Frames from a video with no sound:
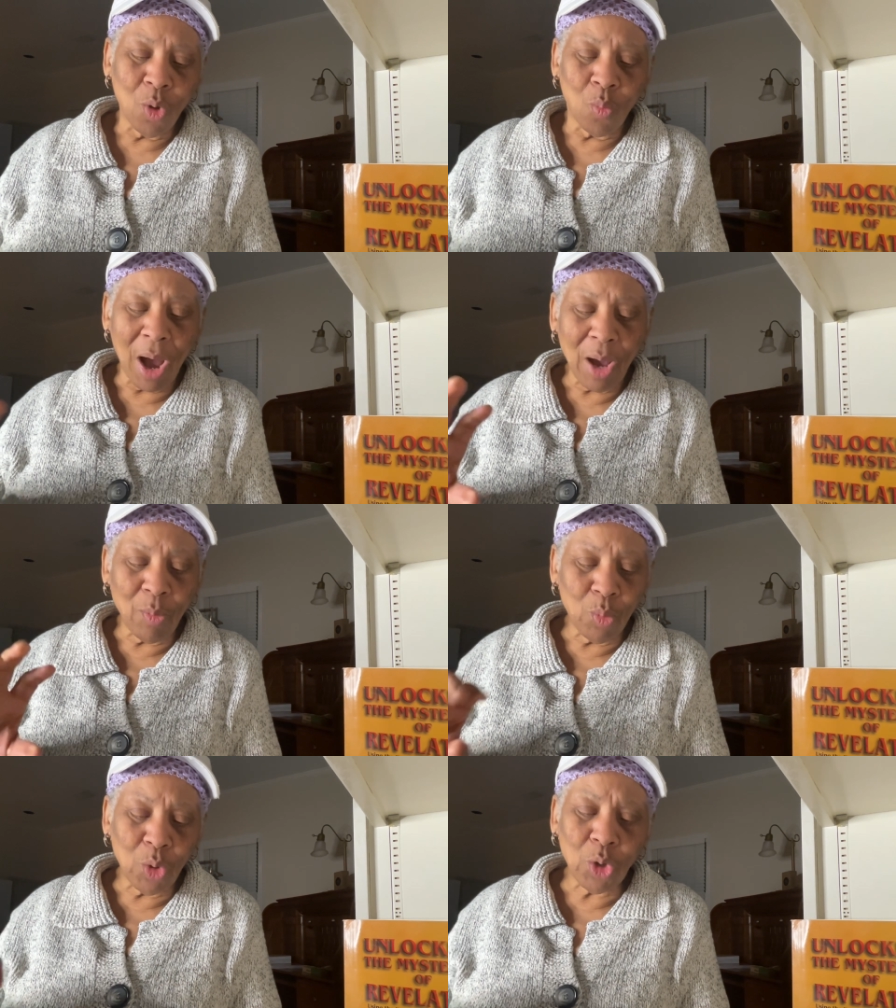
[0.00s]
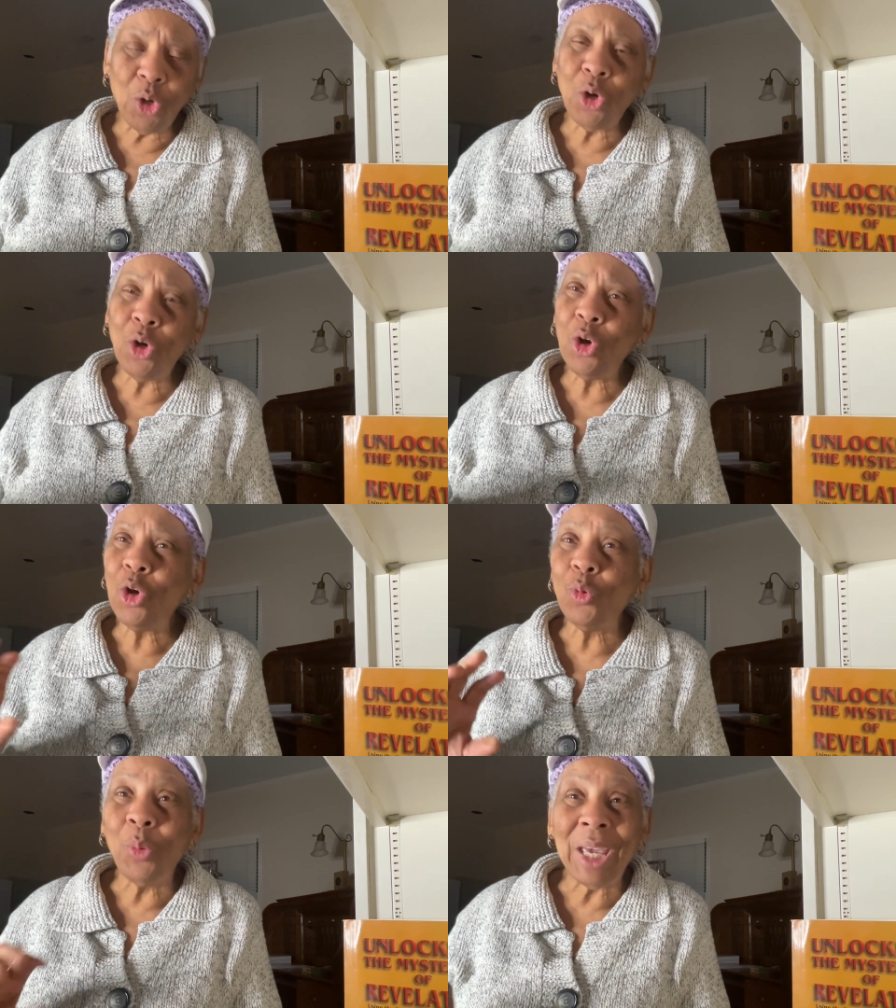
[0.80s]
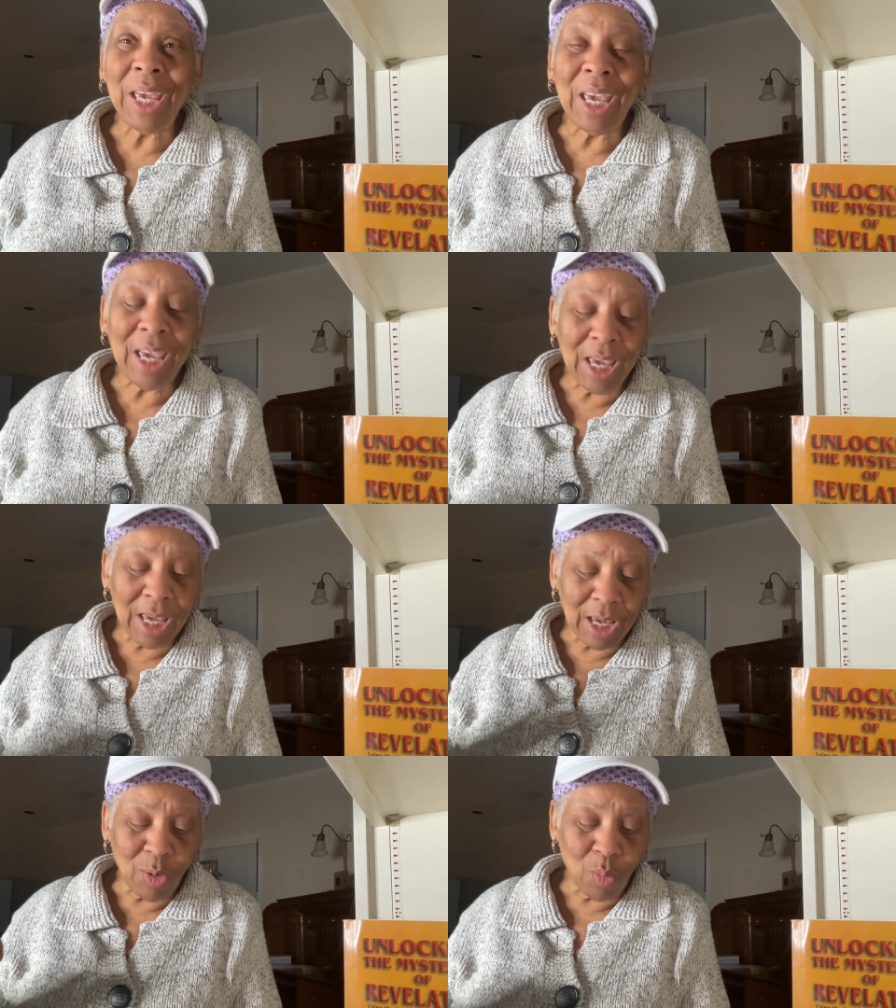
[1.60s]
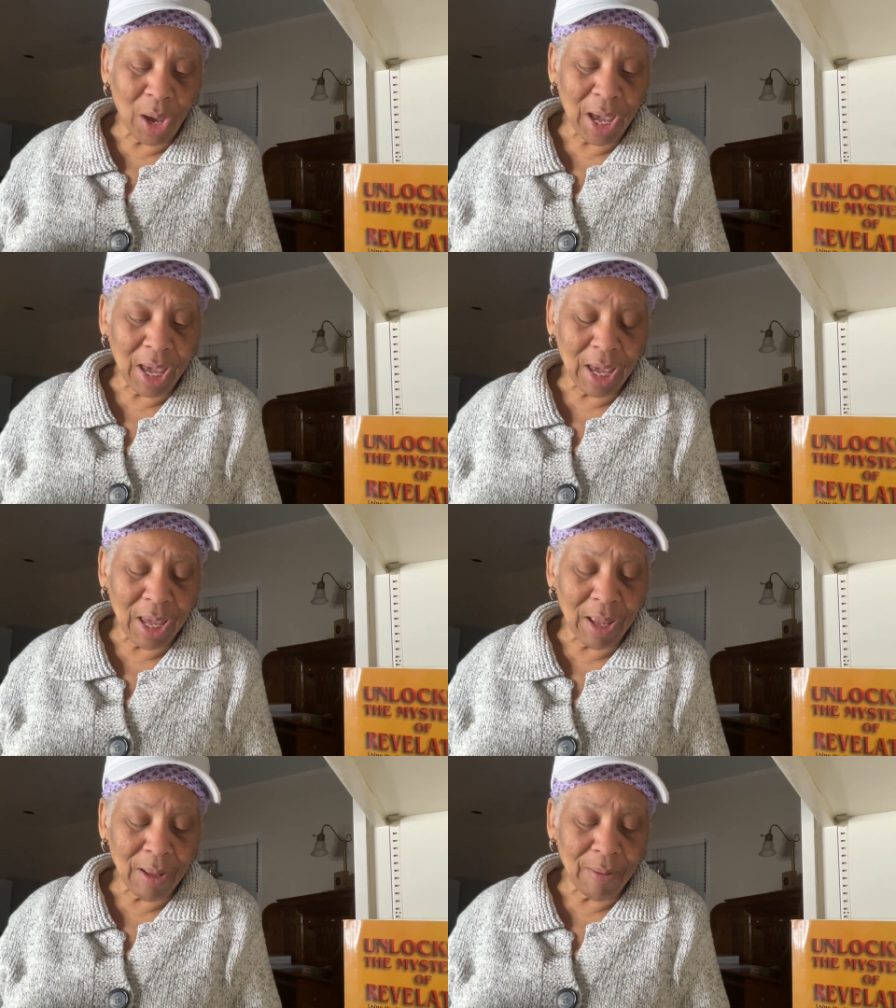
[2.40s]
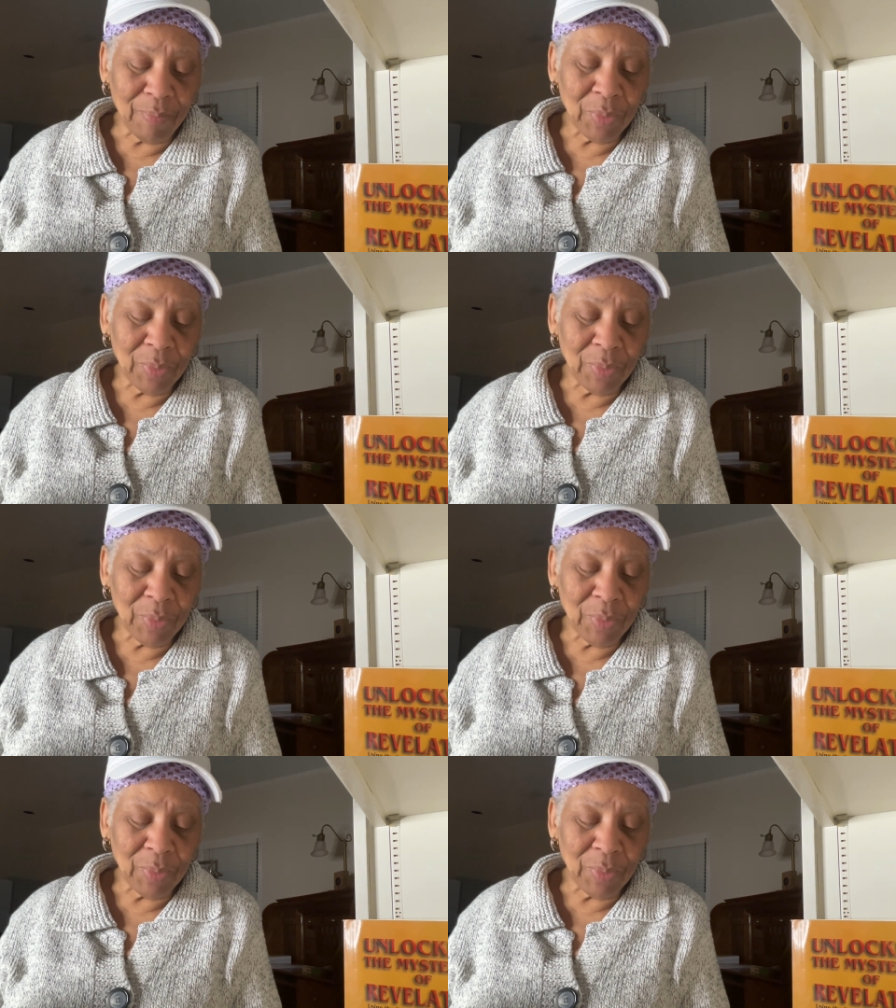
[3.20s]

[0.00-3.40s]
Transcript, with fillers: Why would we wait?